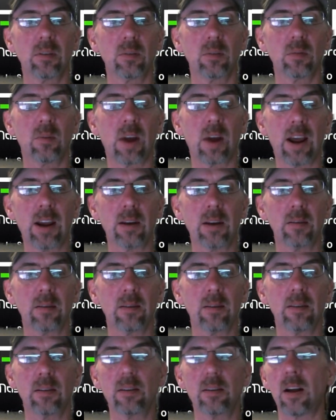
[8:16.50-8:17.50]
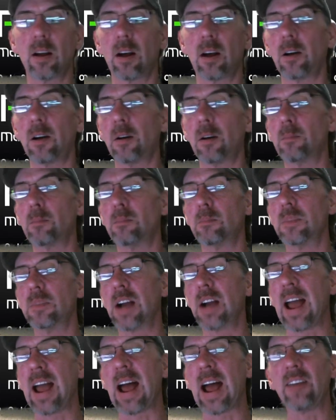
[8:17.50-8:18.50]
right? Um,
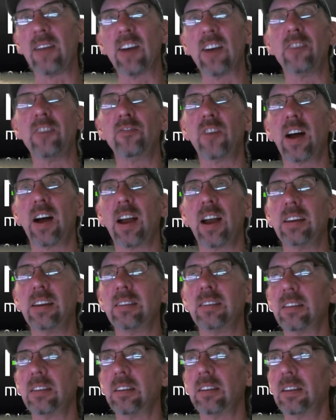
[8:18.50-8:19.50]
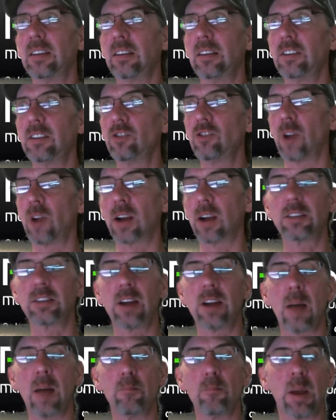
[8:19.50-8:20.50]
I, I, I, find
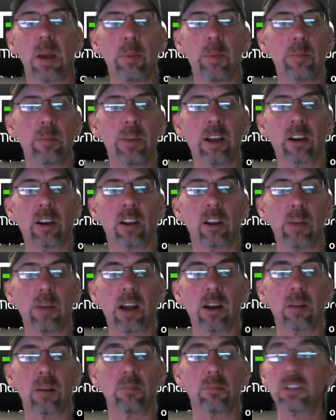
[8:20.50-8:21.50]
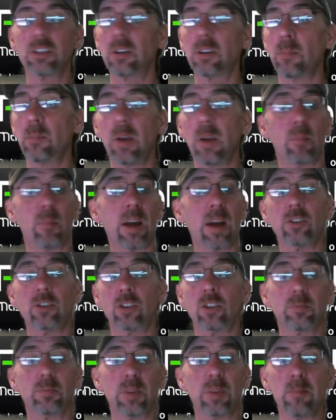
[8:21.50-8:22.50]
Truckstop maybe to be a little bit cumbersome. It might
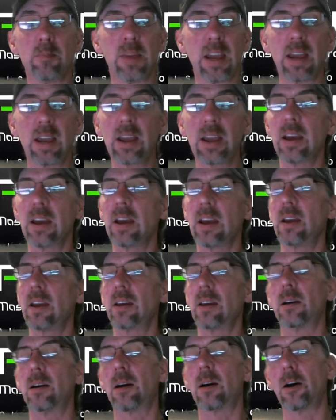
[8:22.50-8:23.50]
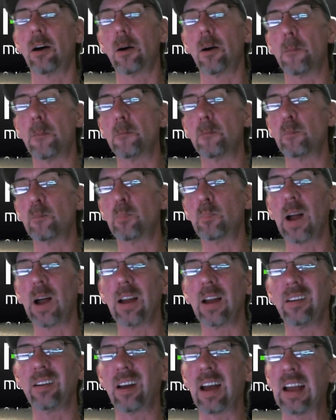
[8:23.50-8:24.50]
just be me, um,
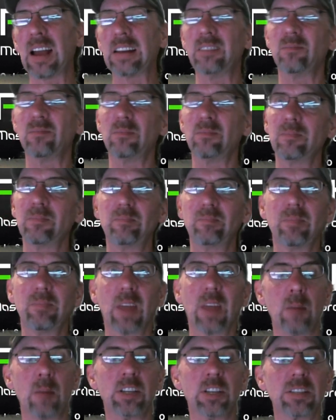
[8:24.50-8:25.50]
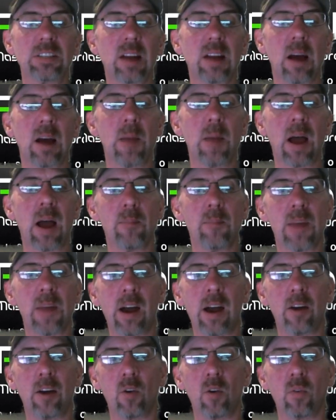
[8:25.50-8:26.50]
but I, I'm just I'm, I'm
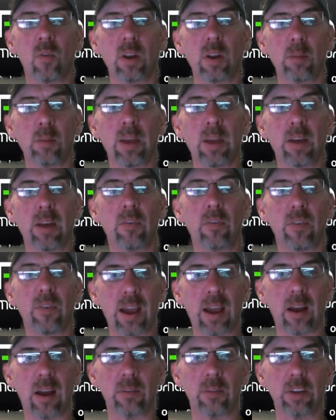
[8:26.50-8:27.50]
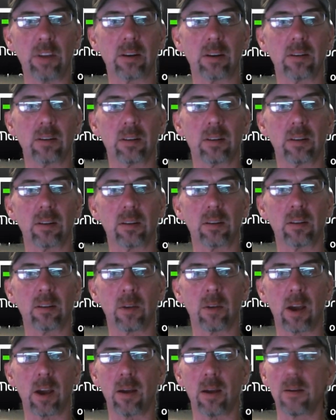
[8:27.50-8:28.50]
not an overly big fan of it.
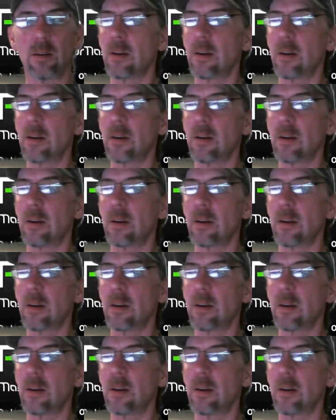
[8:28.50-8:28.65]
Okay.